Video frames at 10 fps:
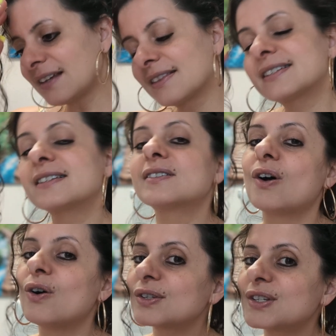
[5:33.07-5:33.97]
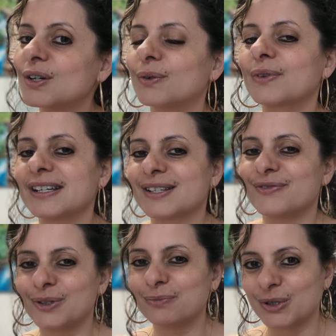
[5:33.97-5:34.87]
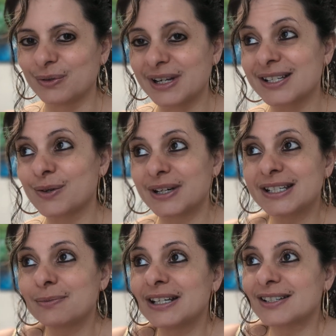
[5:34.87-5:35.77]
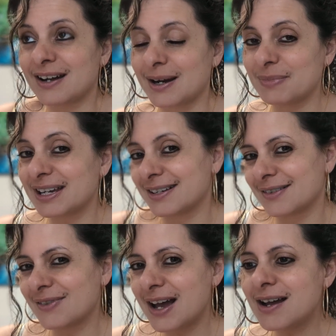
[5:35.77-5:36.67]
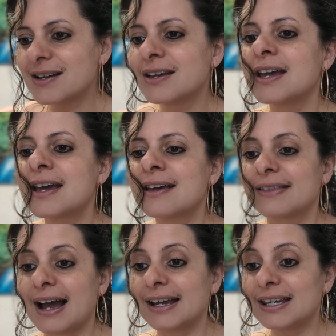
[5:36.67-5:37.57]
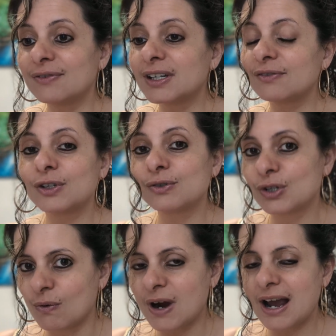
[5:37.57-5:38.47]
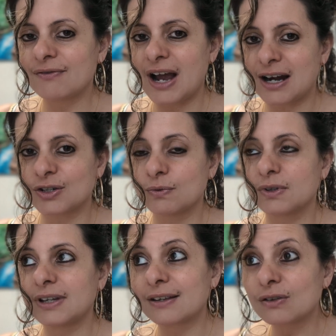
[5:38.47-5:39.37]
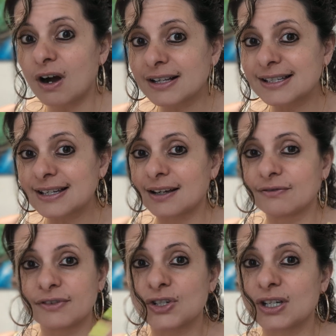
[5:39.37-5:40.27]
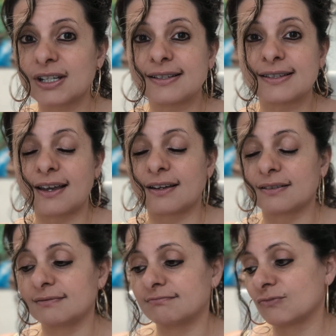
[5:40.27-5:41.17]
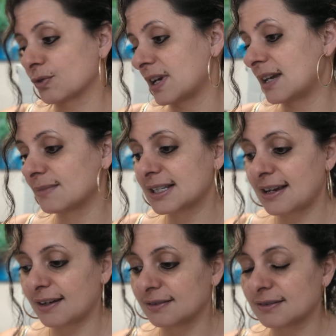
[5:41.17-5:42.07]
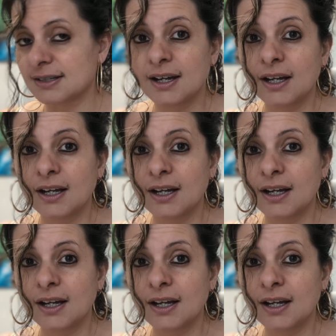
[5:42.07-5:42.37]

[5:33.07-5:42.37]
this is also this full moon is going to be a time because of that that even if you don't have actual like thoughts and visions and dreams and